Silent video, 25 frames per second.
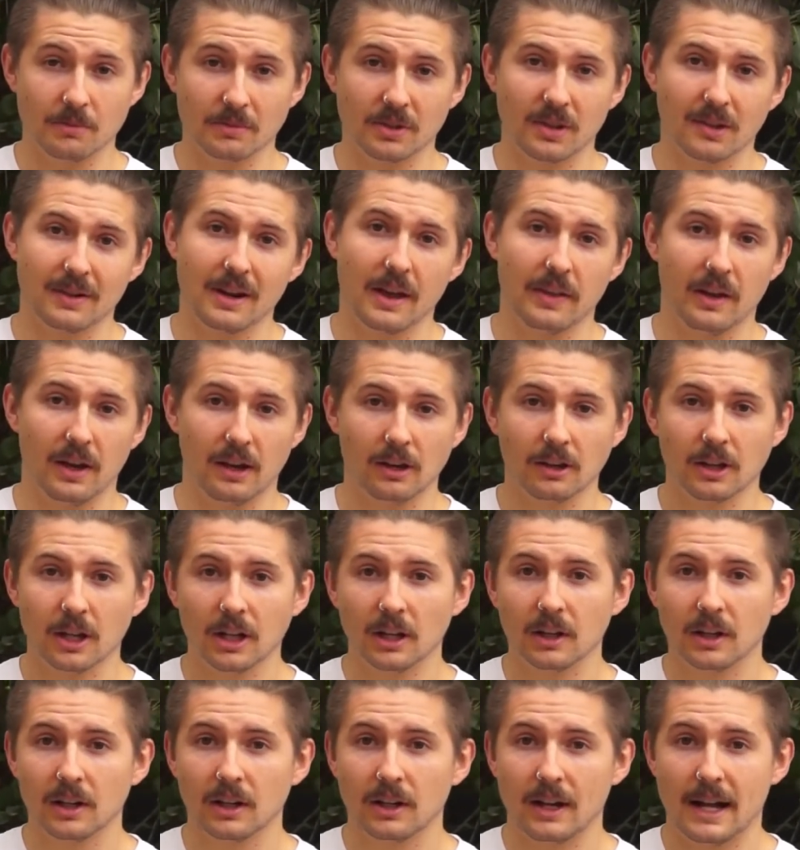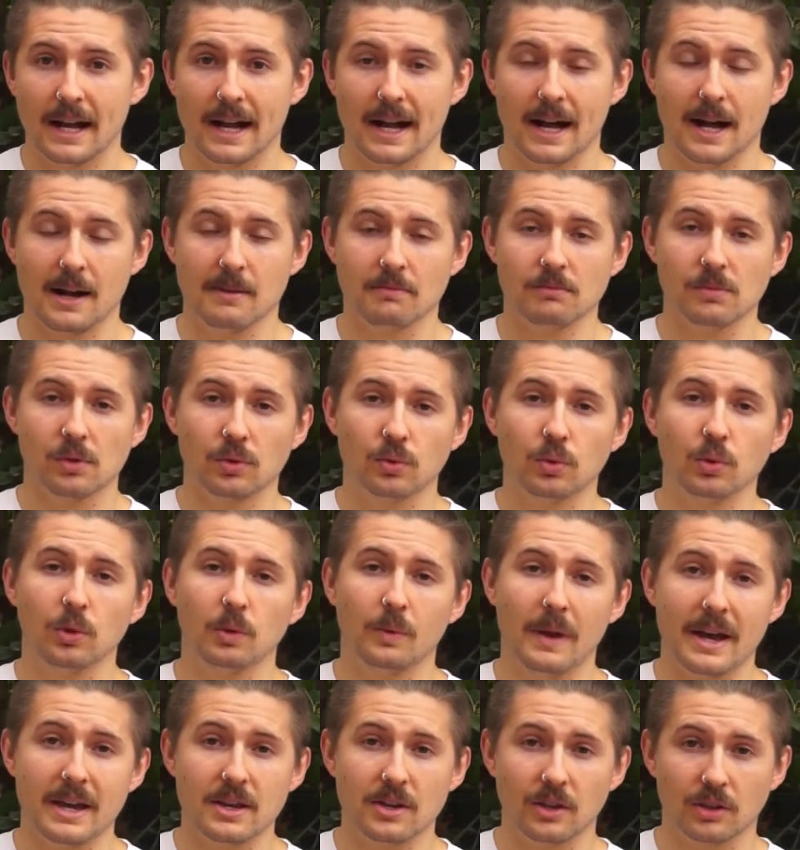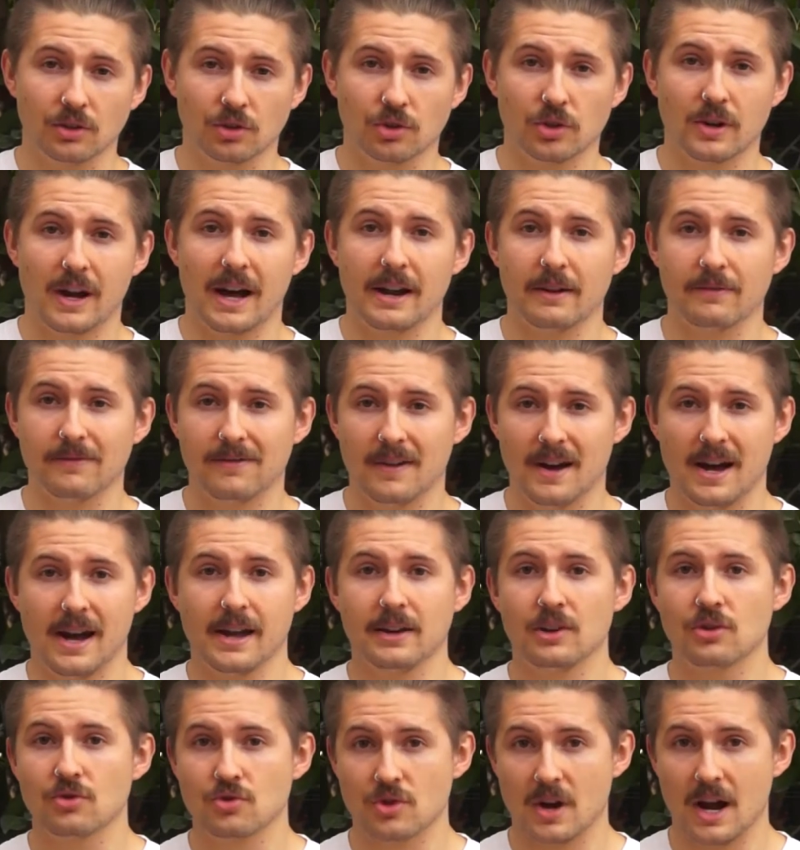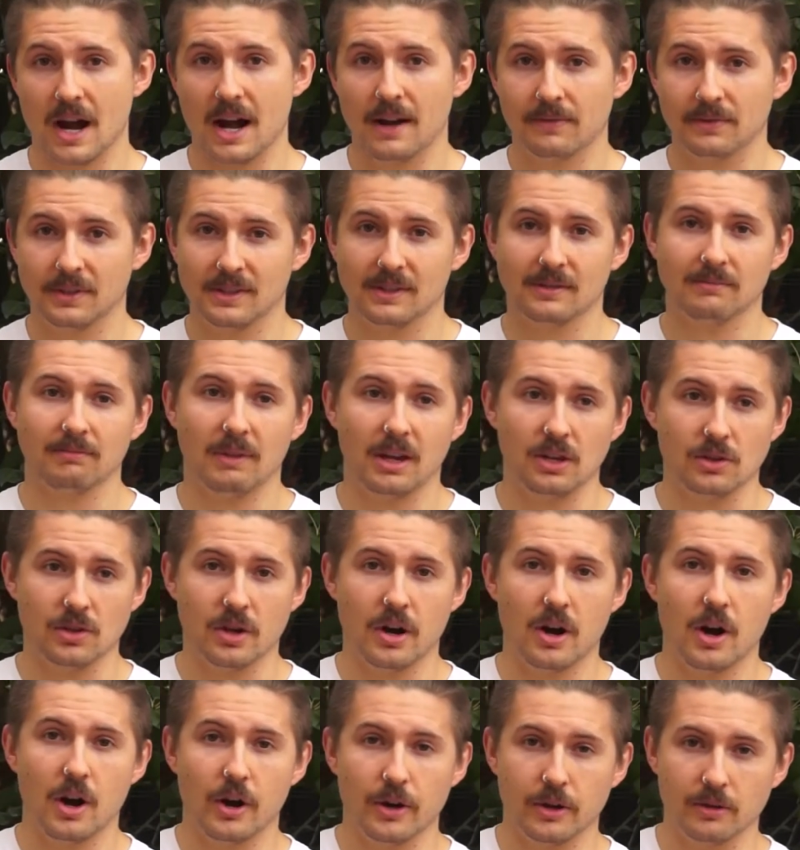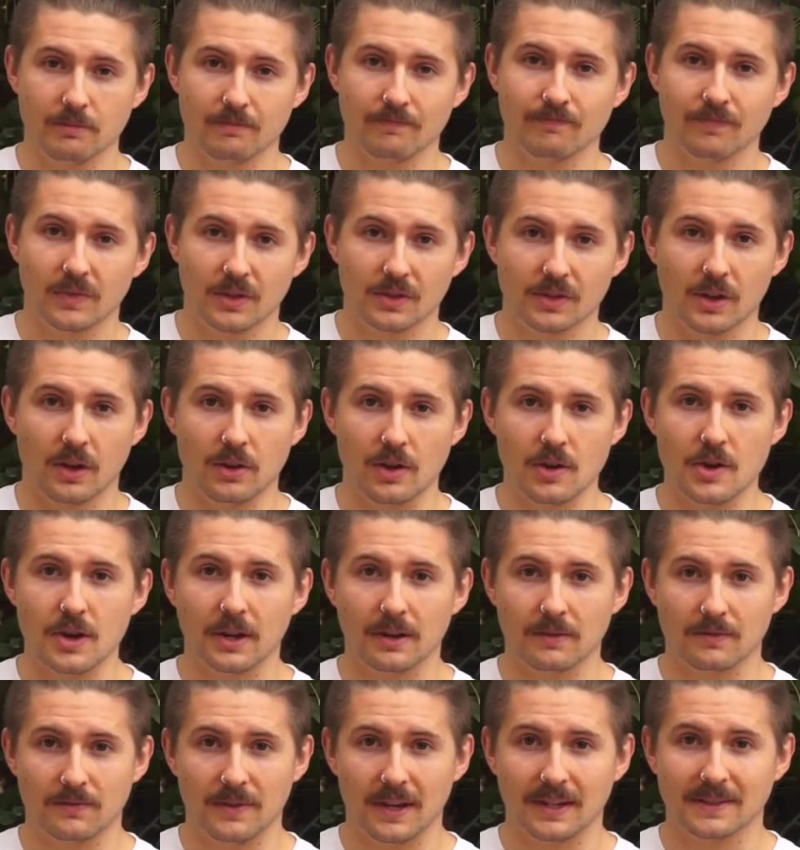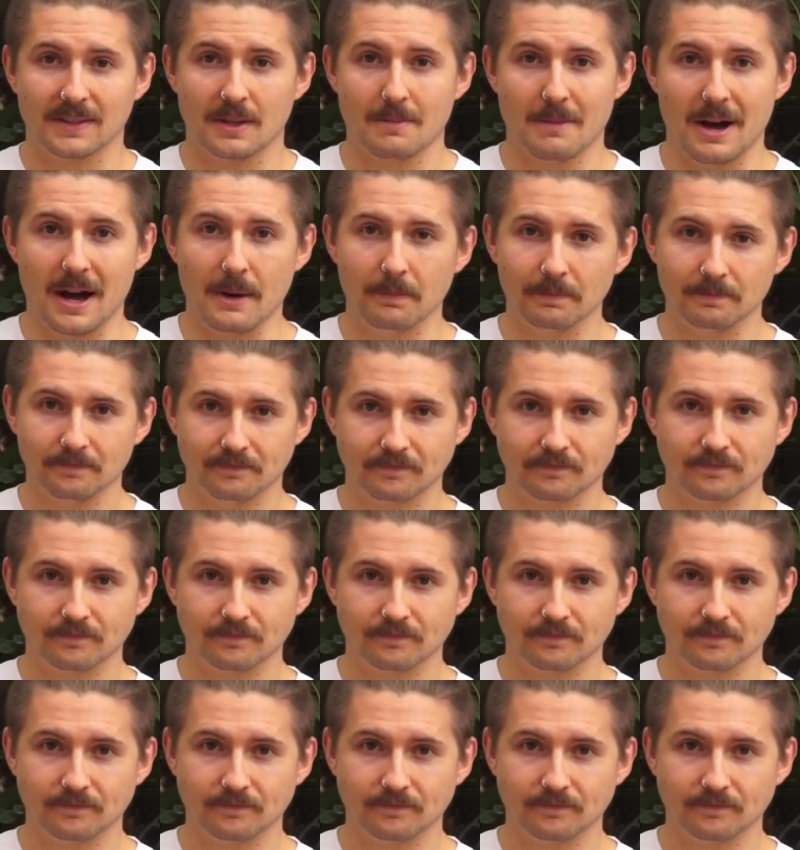So another cool way you can try to find drafts in your home so that you can fix them up.